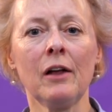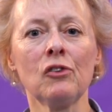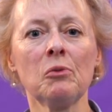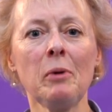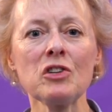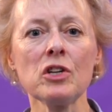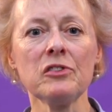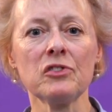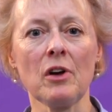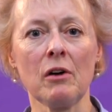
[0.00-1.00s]
and
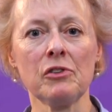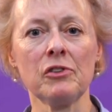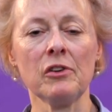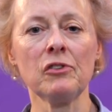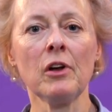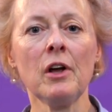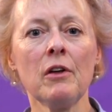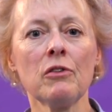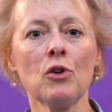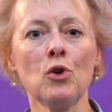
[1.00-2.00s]
specialist services
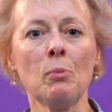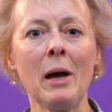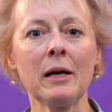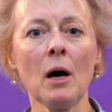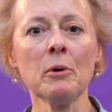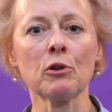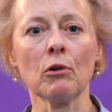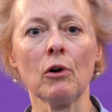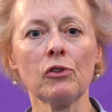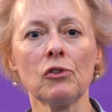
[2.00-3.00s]
that you may come
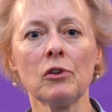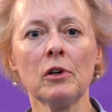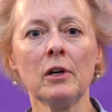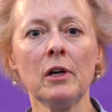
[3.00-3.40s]
across